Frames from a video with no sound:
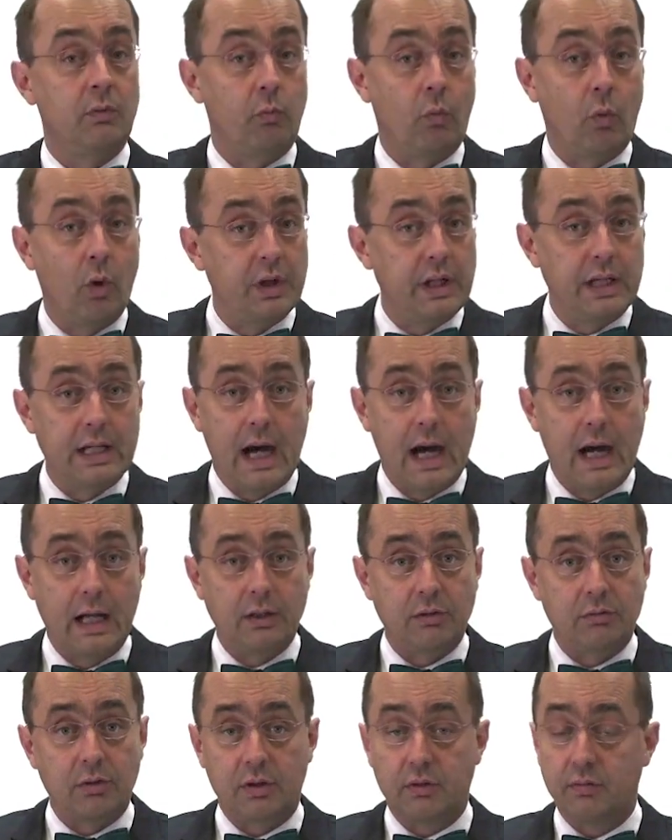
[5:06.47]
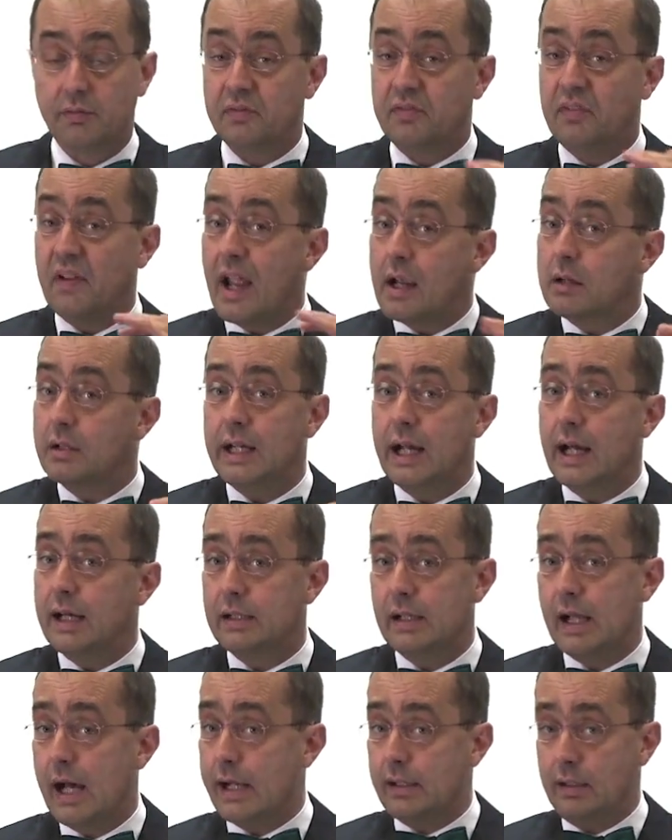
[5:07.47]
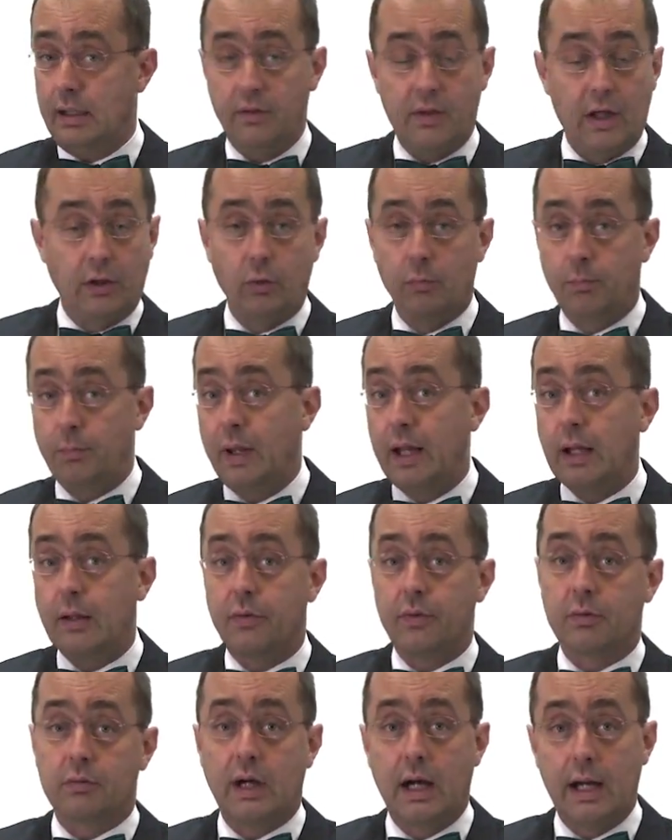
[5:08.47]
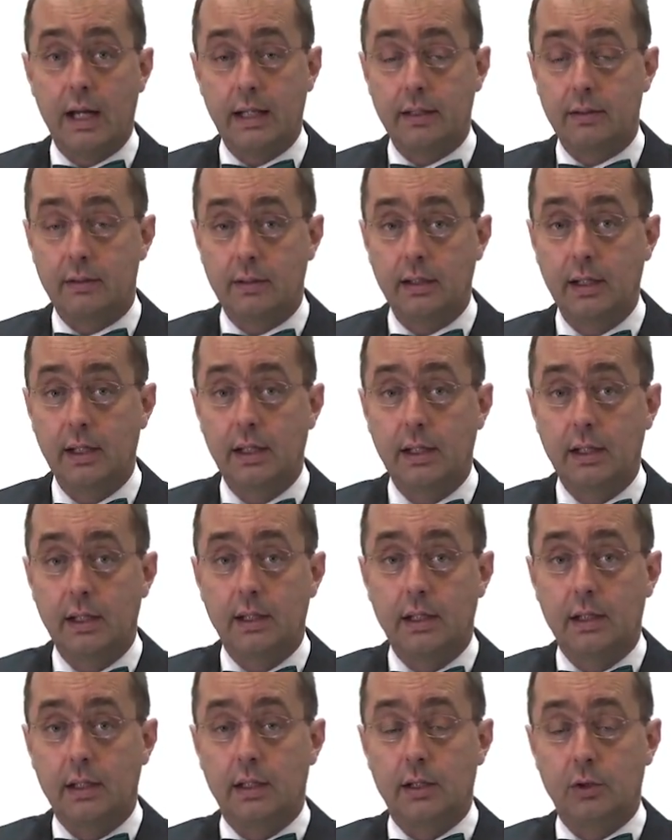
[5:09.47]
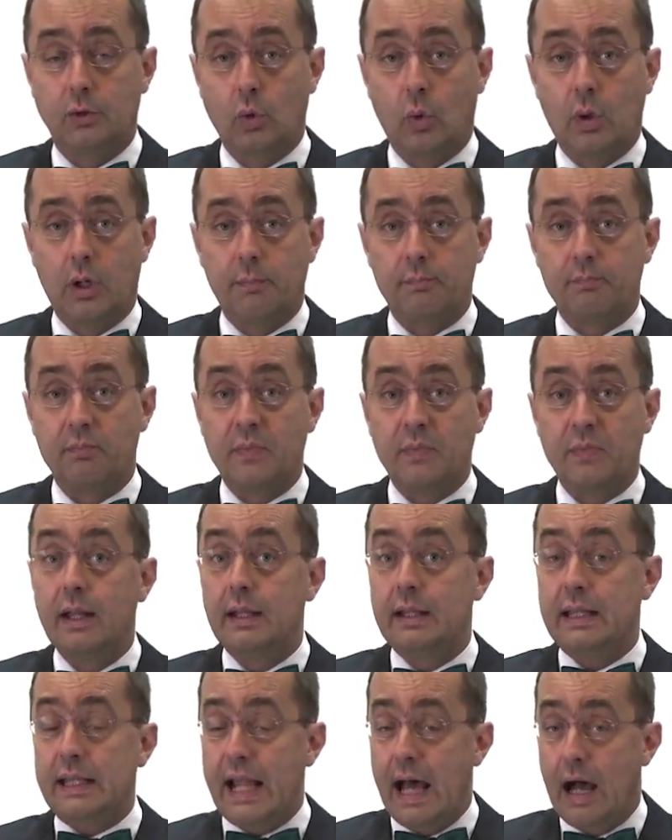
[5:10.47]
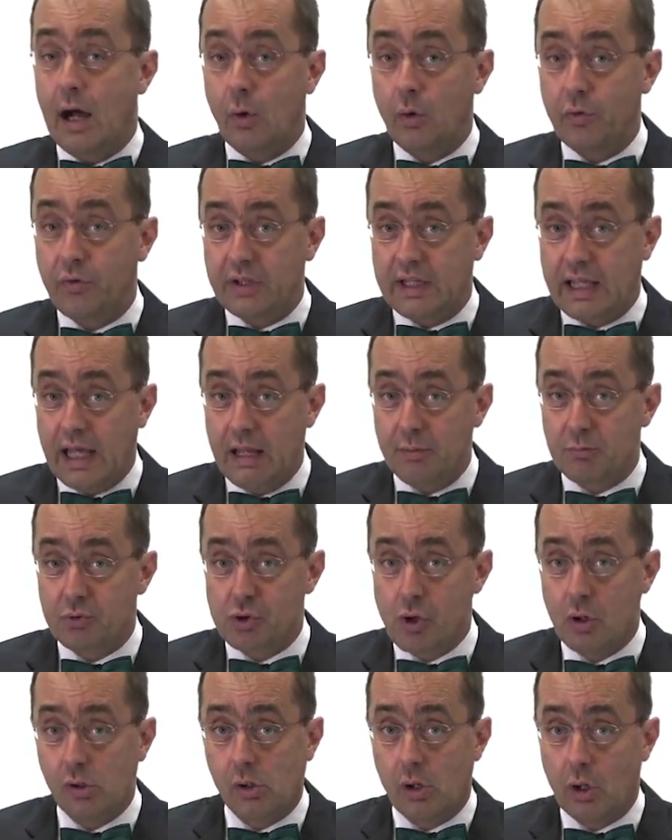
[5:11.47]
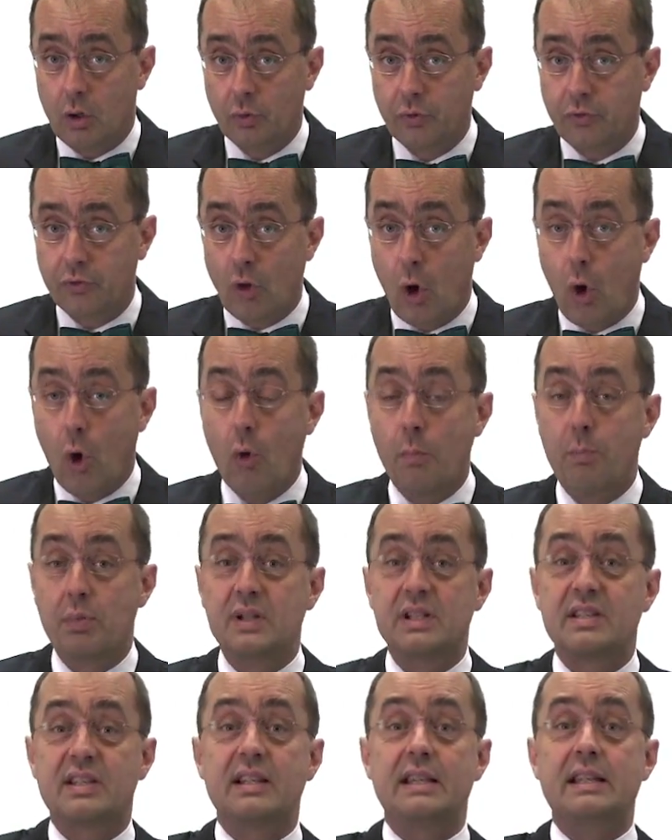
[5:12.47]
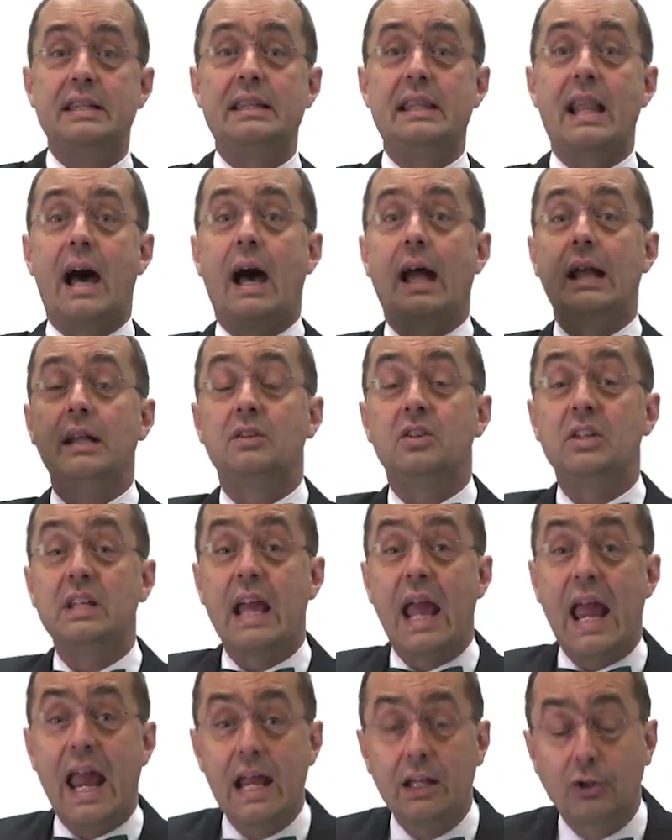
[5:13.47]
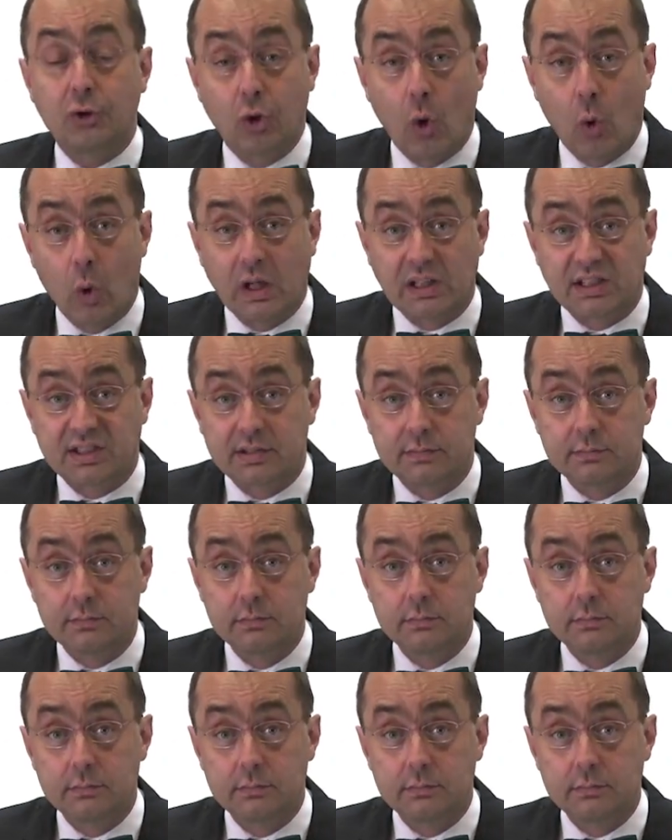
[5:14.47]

1 in 100. Very unlikely that you pick the right door. Now the game show host opens 98 doors.